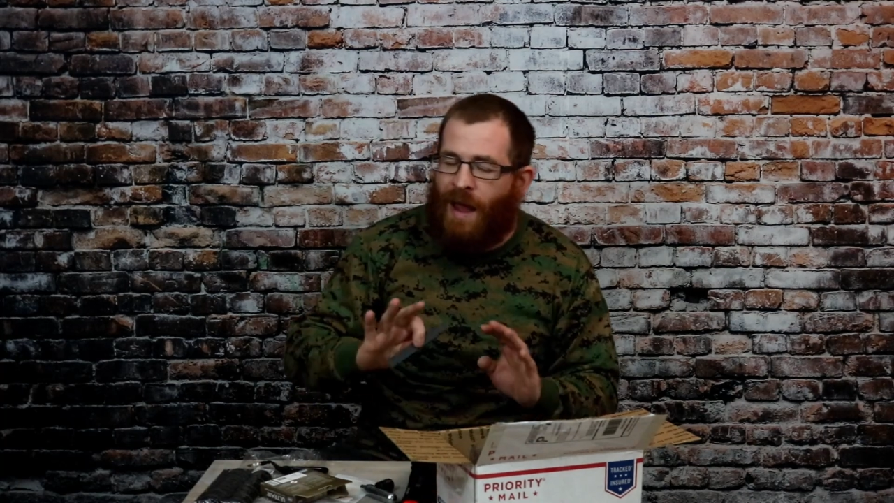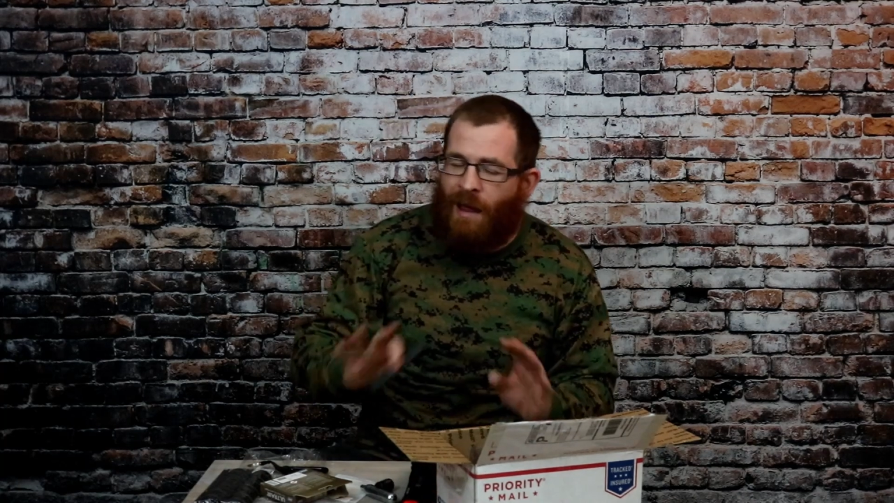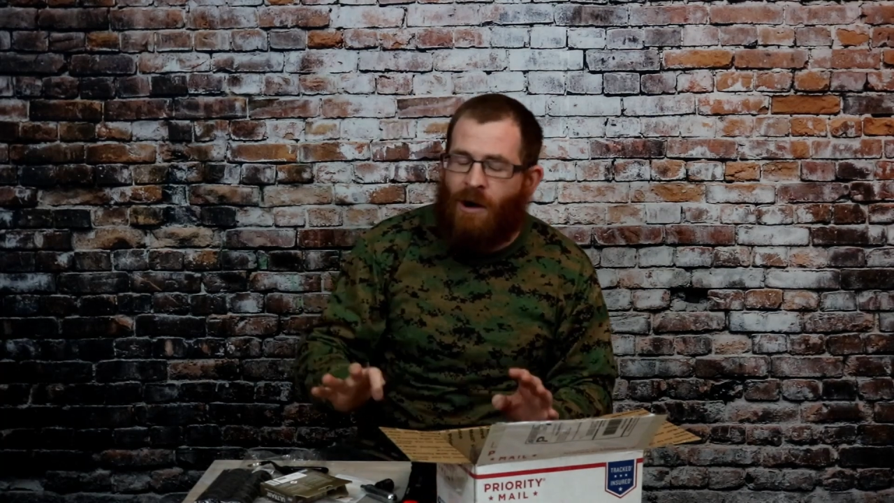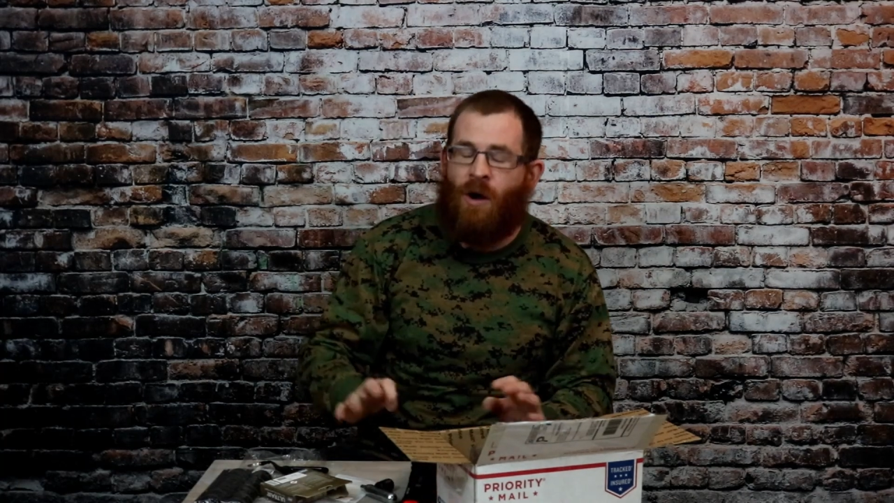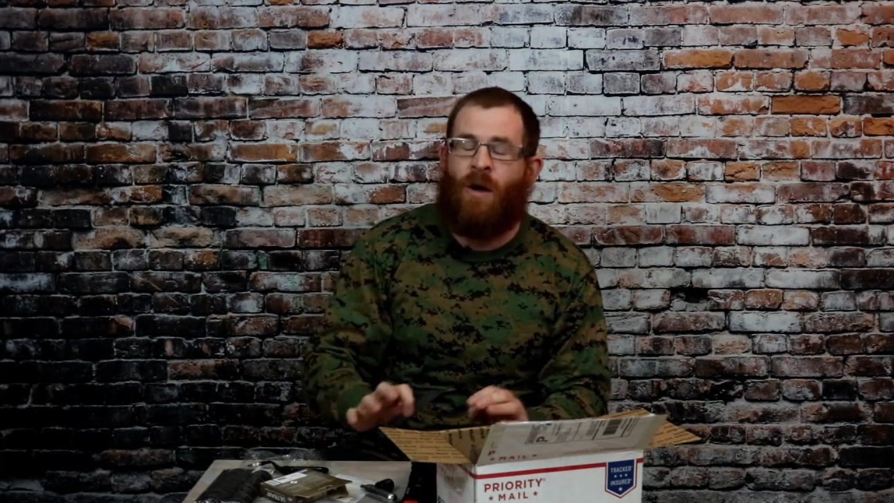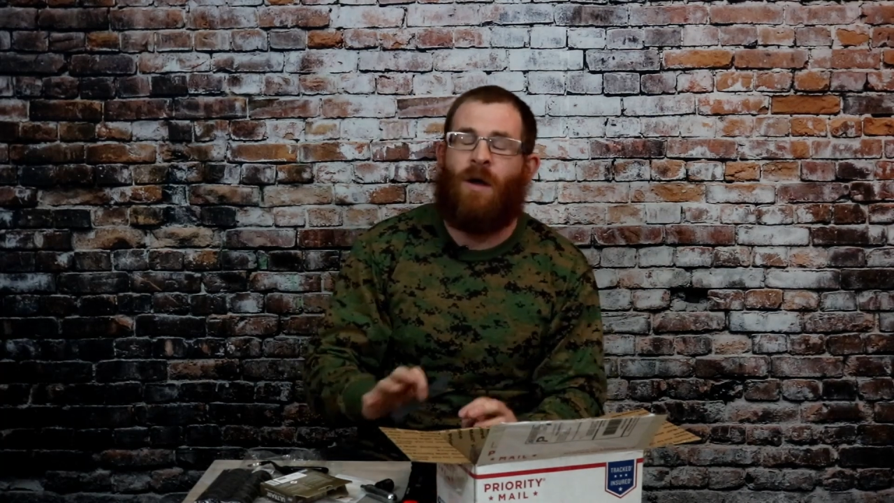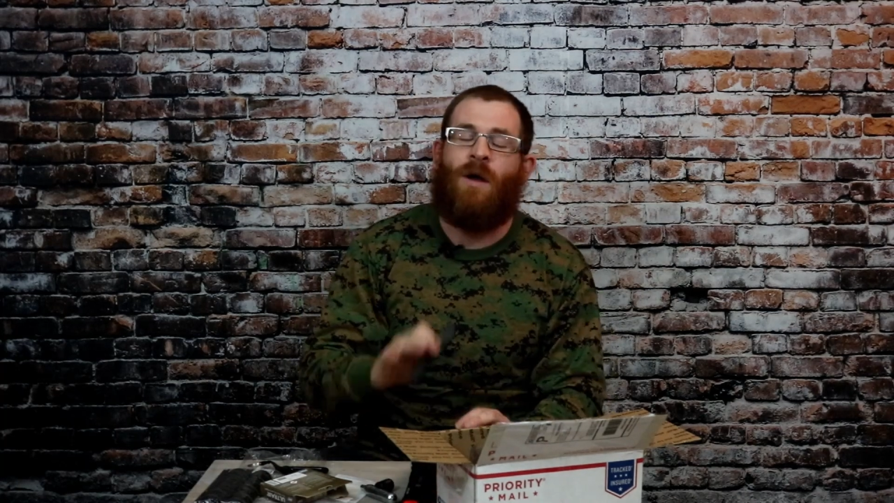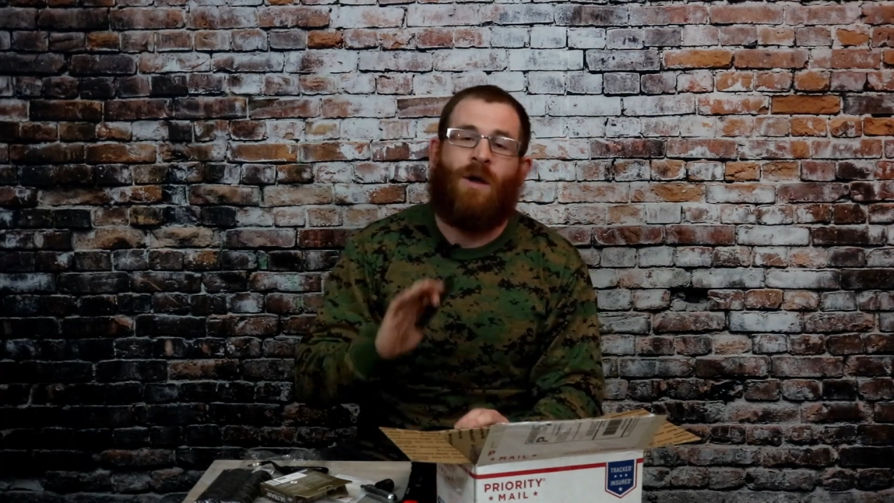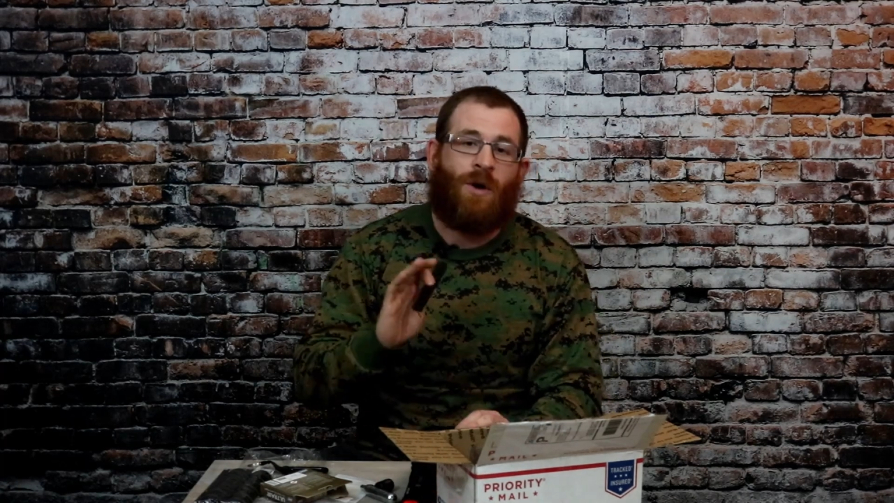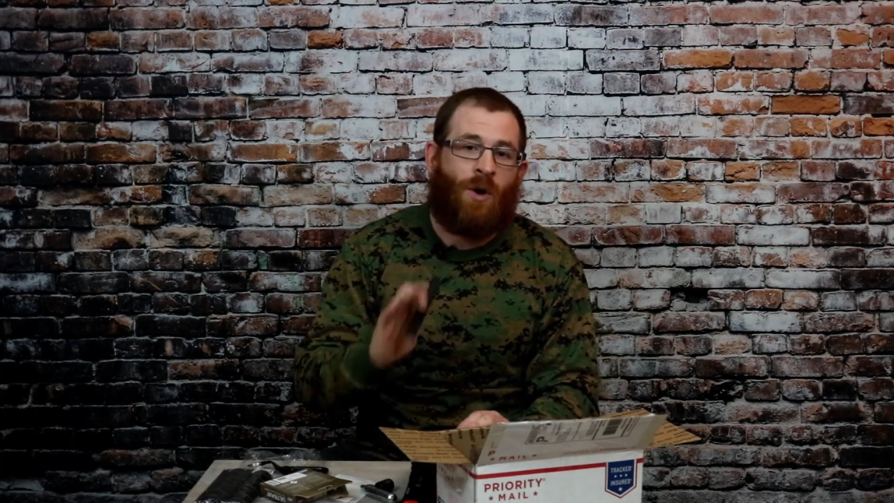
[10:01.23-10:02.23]
at all
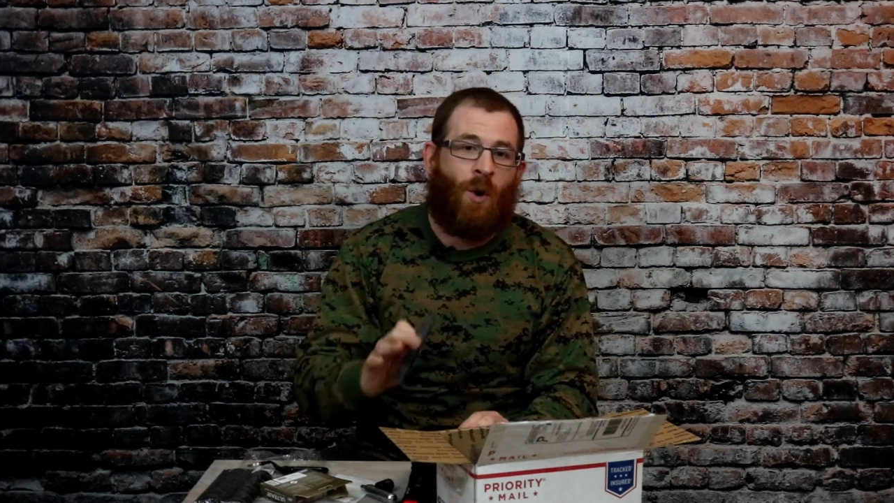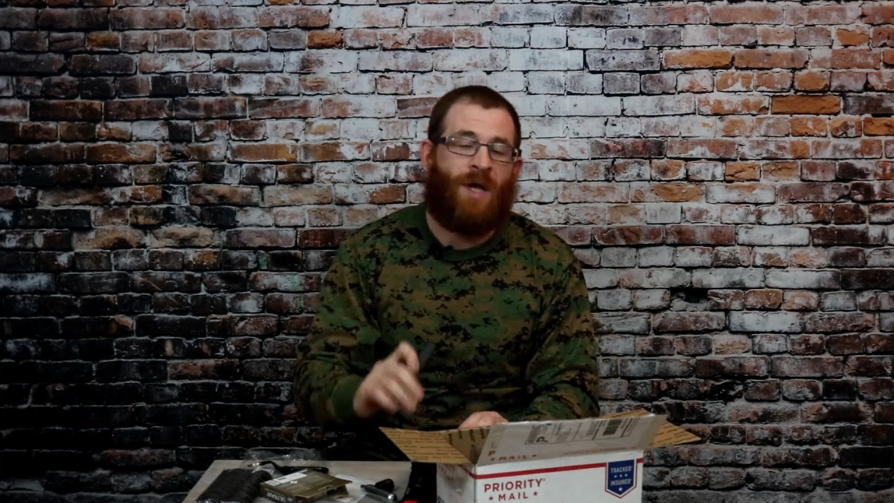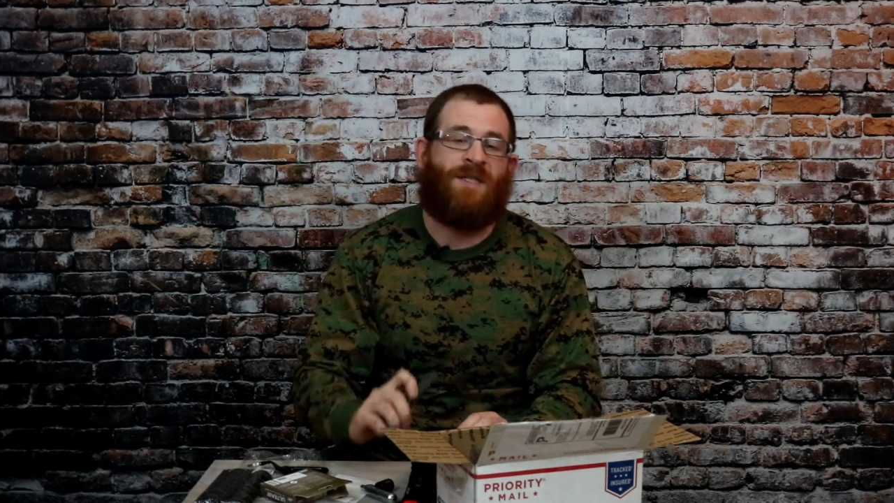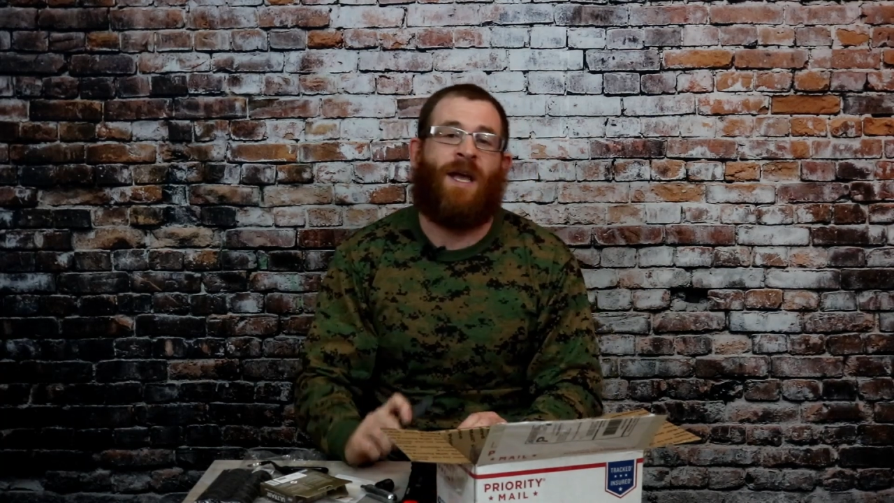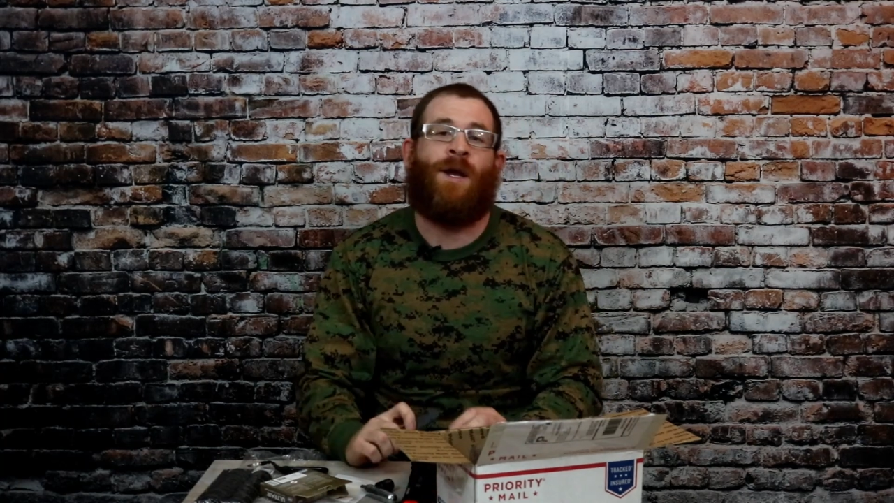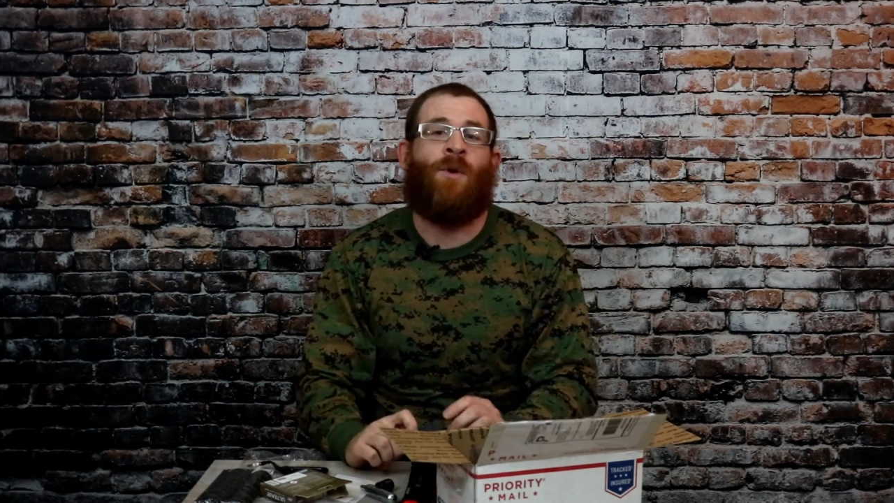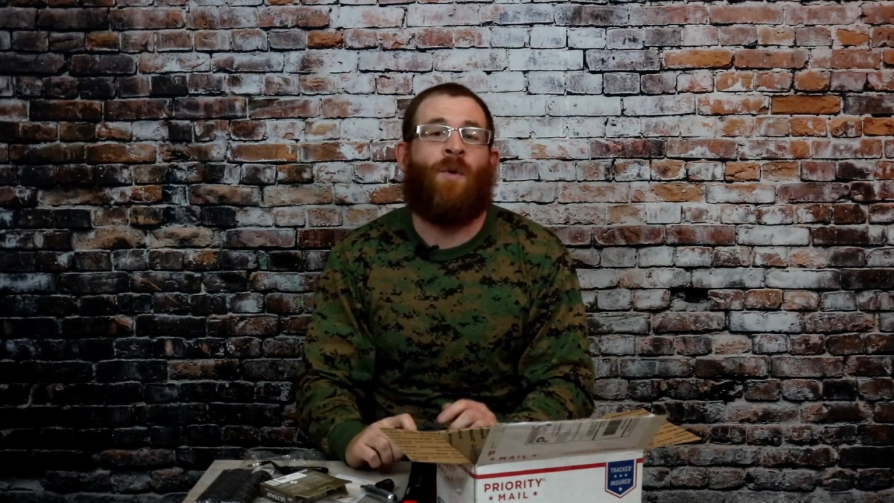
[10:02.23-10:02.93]
going to take